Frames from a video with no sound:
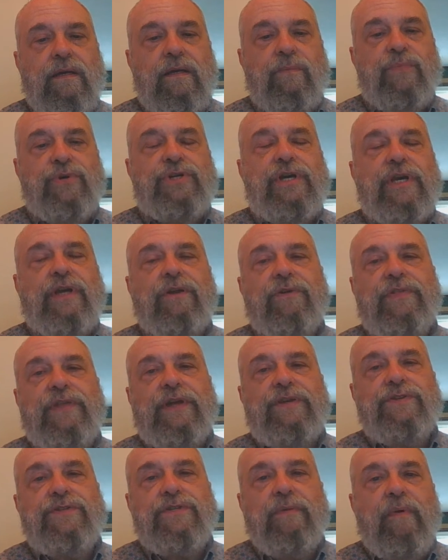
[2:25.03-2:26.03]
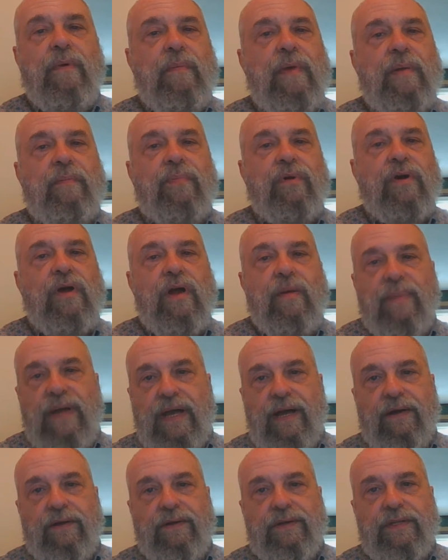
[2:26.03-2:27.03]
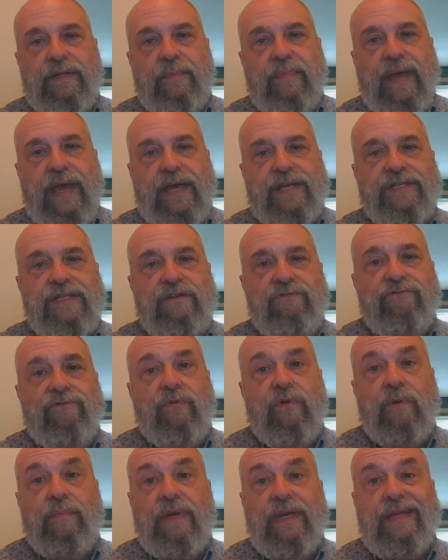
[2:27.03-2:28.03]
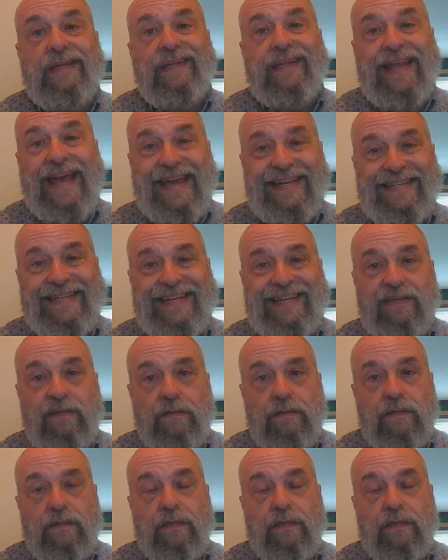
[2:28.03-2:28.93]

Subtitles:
particular things to remember about the passive form in Latin.